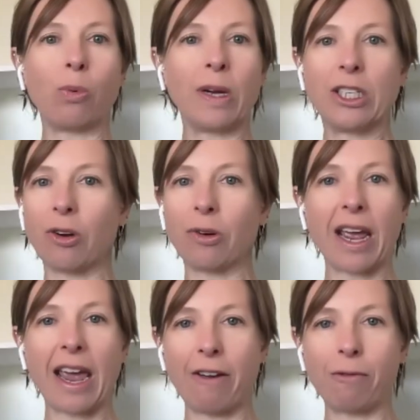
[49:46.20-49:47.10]
we don't
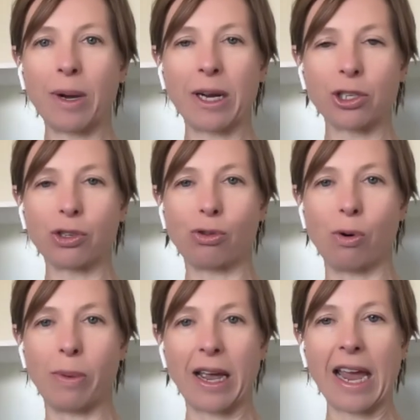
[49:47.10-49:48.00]
have much
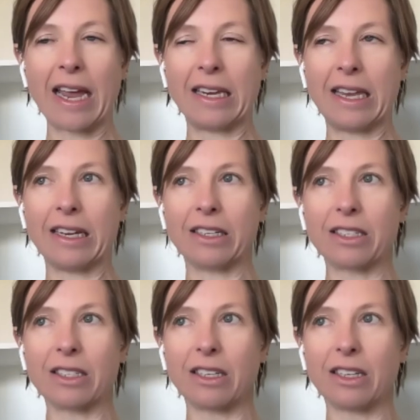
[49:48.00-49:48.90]
trauma and yet
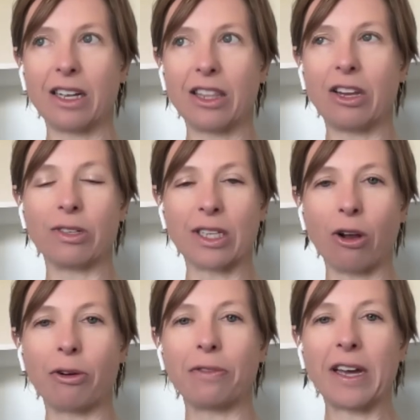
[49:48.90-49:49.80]
there is a
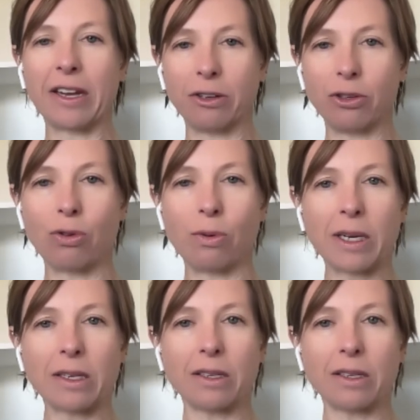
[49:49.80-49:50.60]
lot of hidden trauma?